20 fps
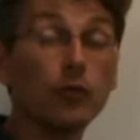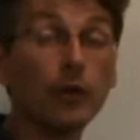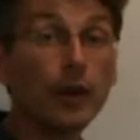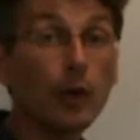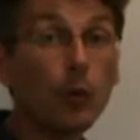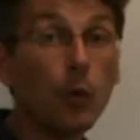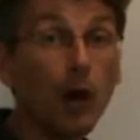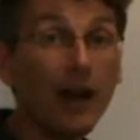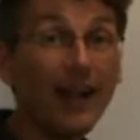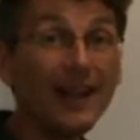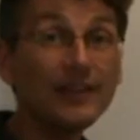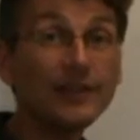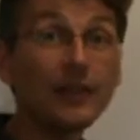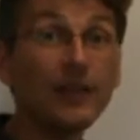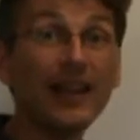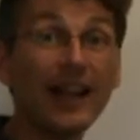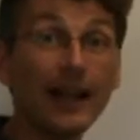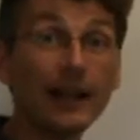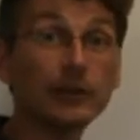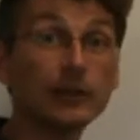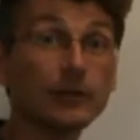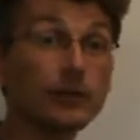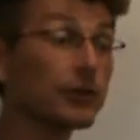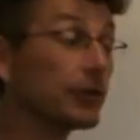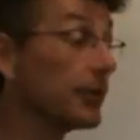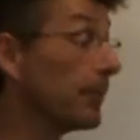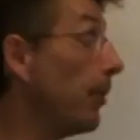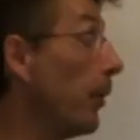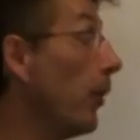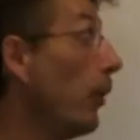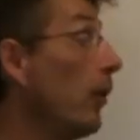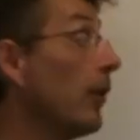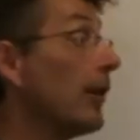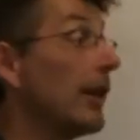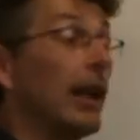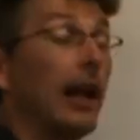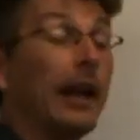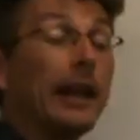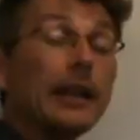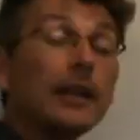requires the actual support
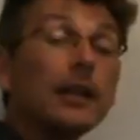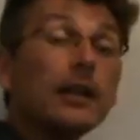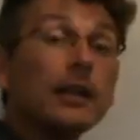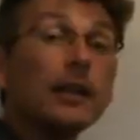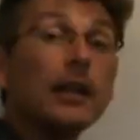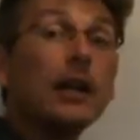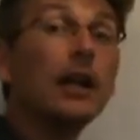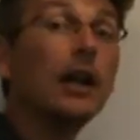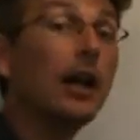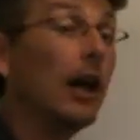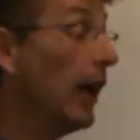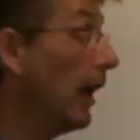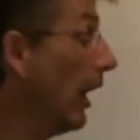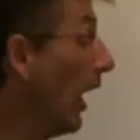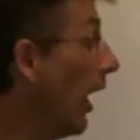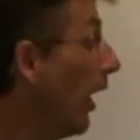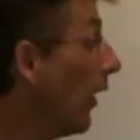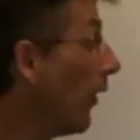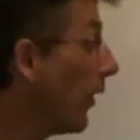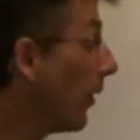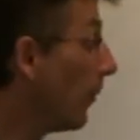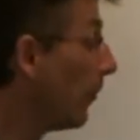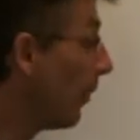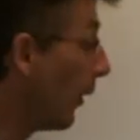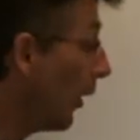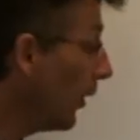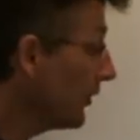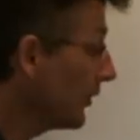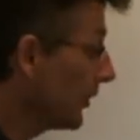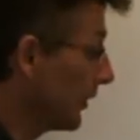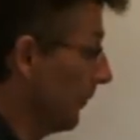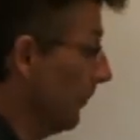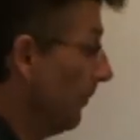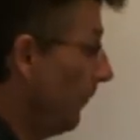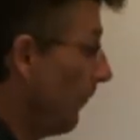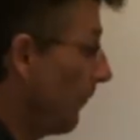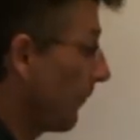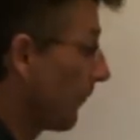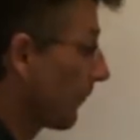line at the bottom